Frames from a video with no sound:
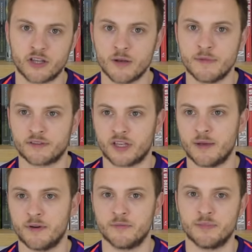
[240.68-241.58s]
Gomez
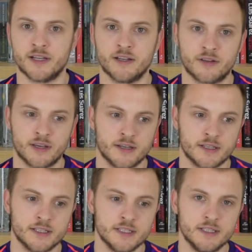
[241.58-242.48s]
came on and played
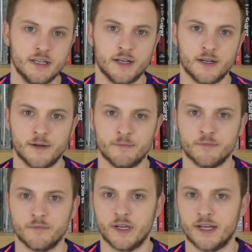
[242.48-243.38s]
okay
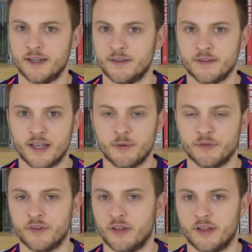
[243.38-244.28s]
um, and yeah it
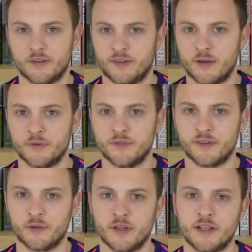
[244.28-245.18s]
wasn't as I say it wasn't
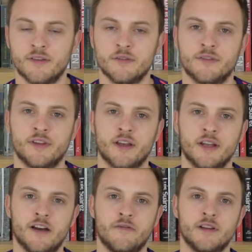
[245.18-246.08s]
until late on the second
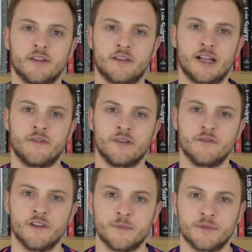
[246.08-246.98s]
half when it's Klavan and
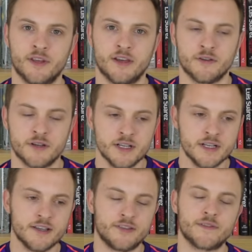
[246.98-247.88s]
Phillips there who
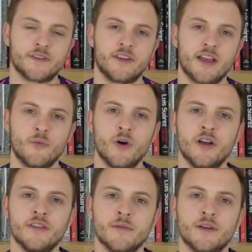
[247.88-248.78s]
safe to say
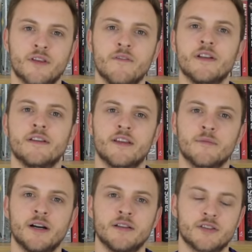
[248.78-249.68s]
weren't the most convincing
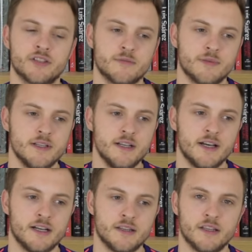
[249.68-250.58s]
partnership
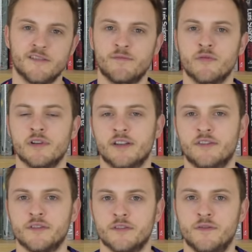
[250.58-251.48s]
uh, that Liverpool really
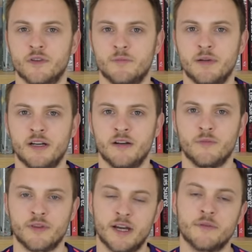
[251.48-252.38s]
started to fall apart
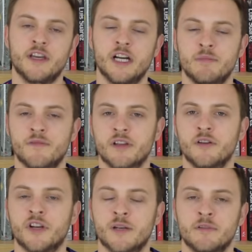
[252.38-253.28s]
without the help of the
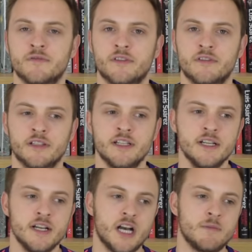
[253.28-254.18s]
goalkeeper obviously
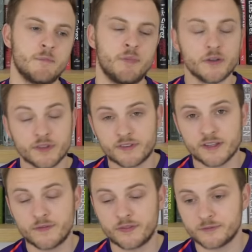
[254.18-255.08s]
uh, but
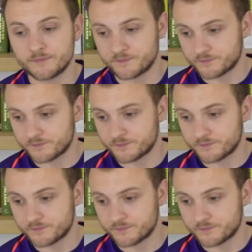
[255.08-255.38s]
positives